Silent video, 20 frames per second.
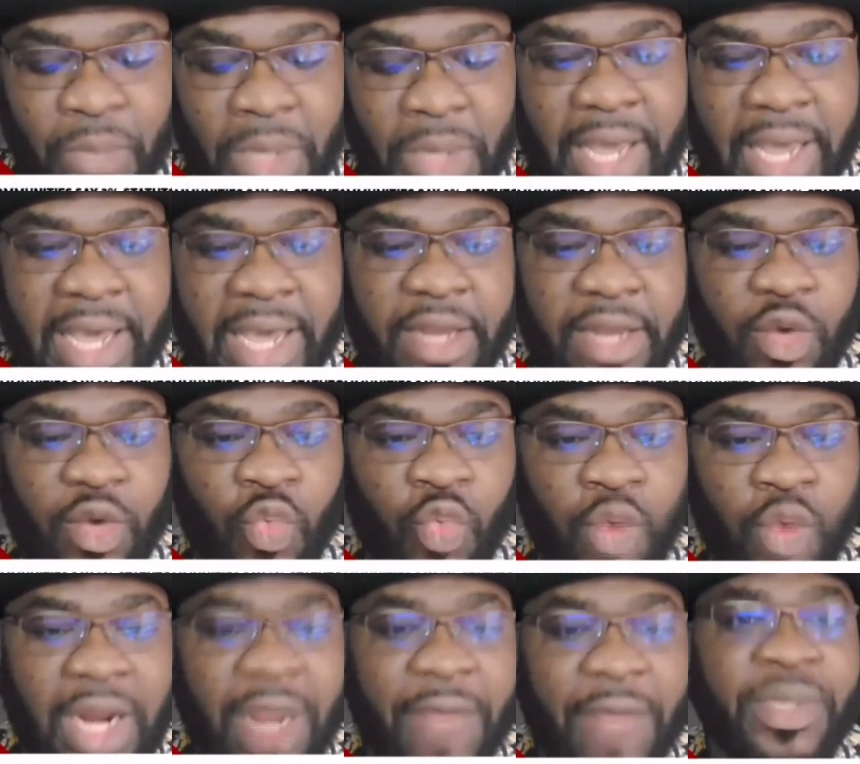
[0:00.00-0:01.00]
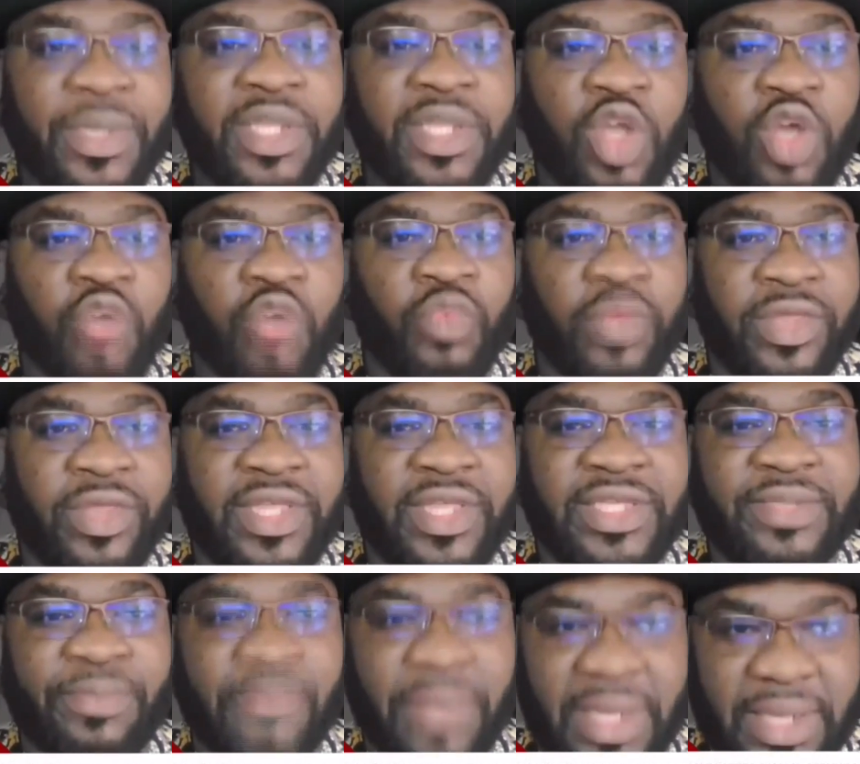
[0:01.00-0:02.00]
And what have been done with
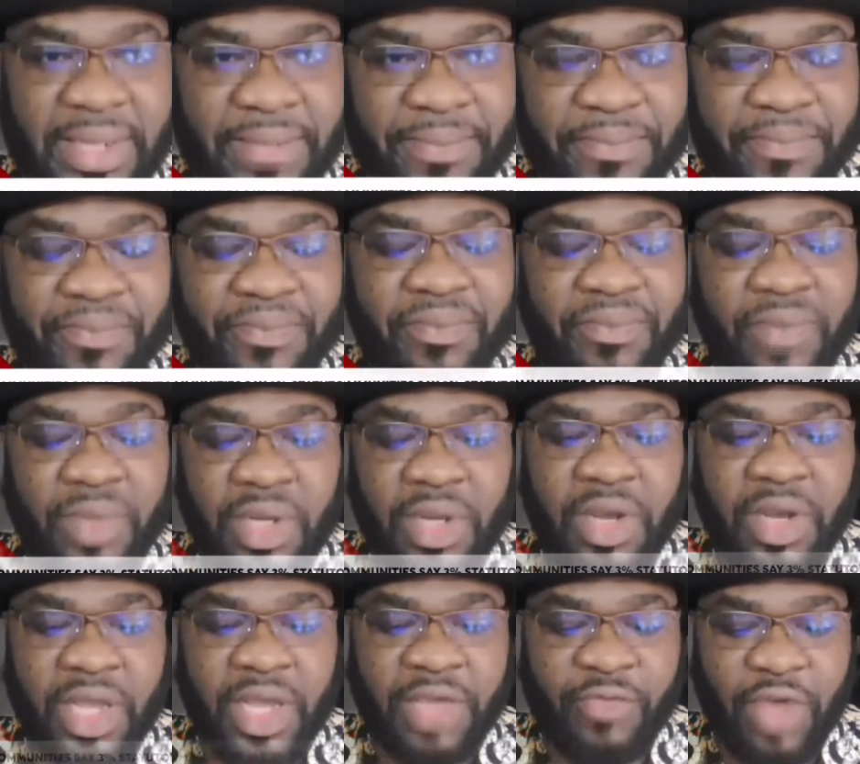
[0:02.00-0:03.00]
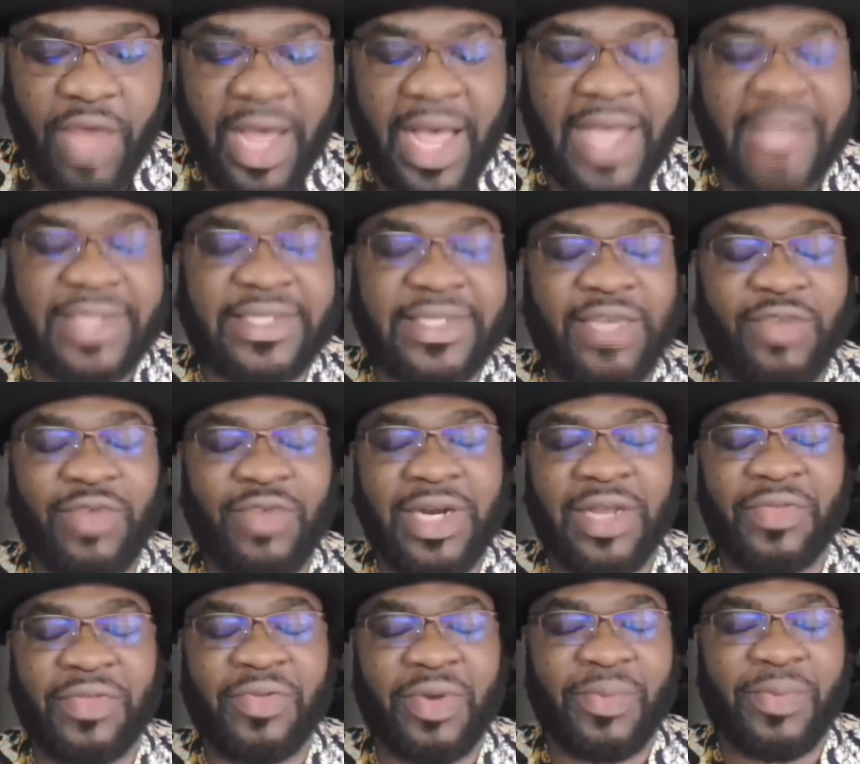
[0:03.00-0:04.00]
this money? If we're asking whether
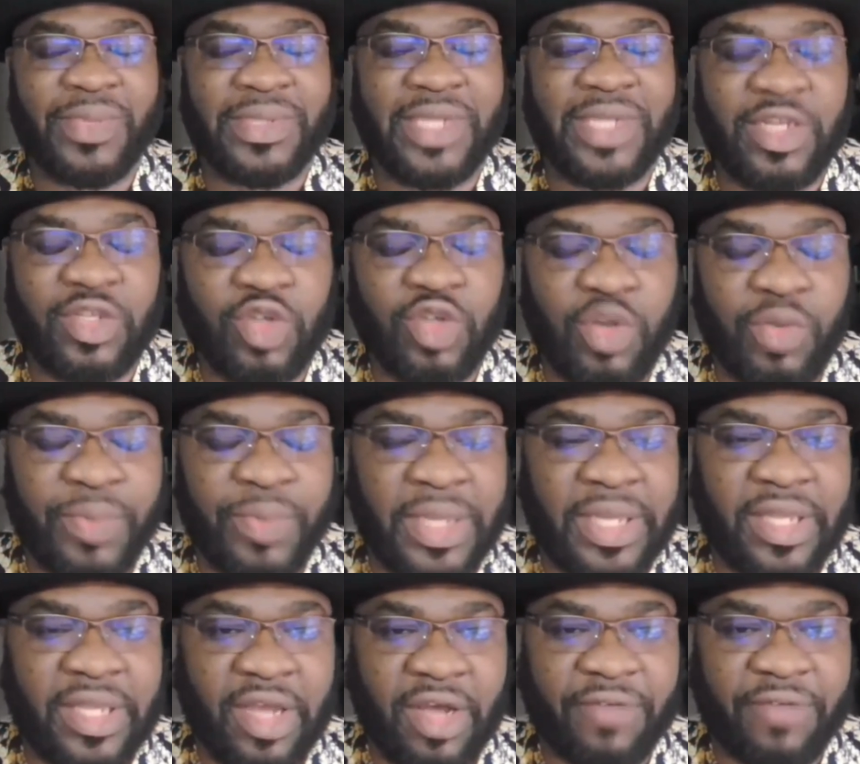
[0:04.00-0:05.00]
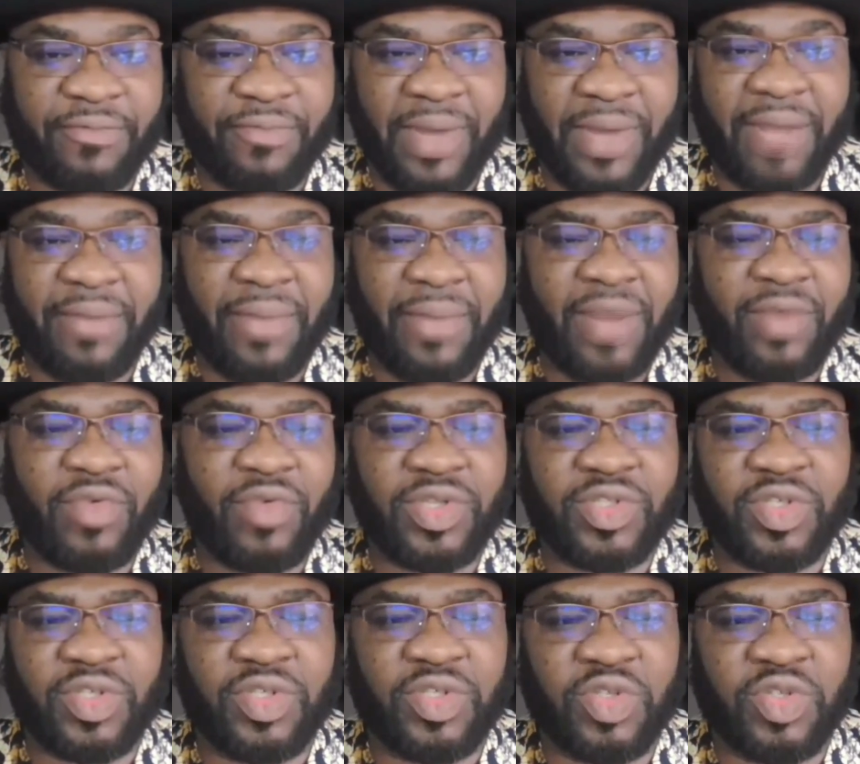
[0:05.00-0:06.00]
the 3% is going to be enough, my
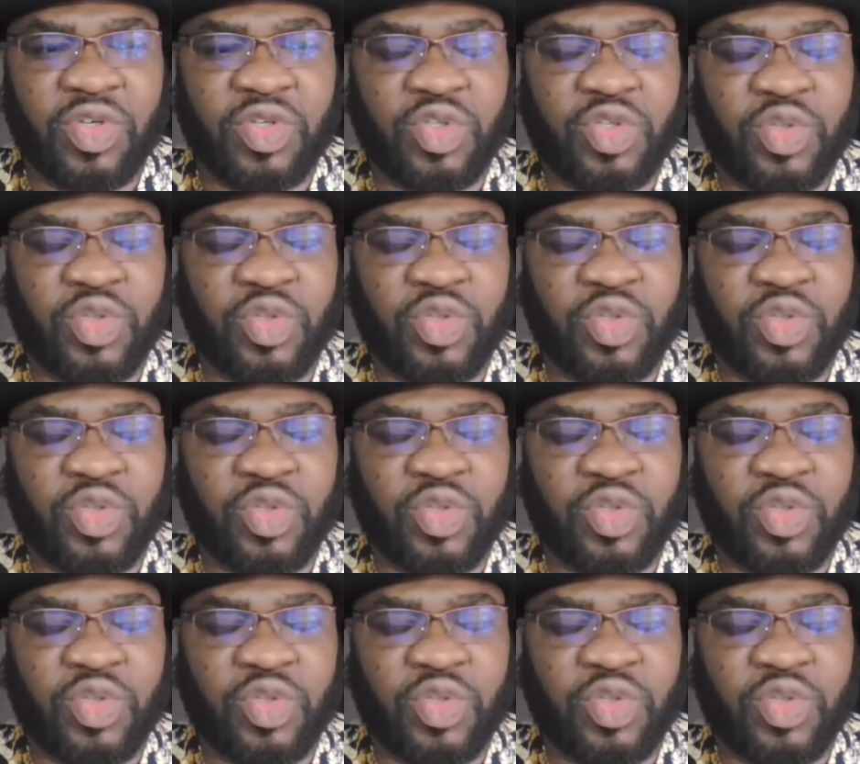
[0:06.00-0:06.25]
question is going to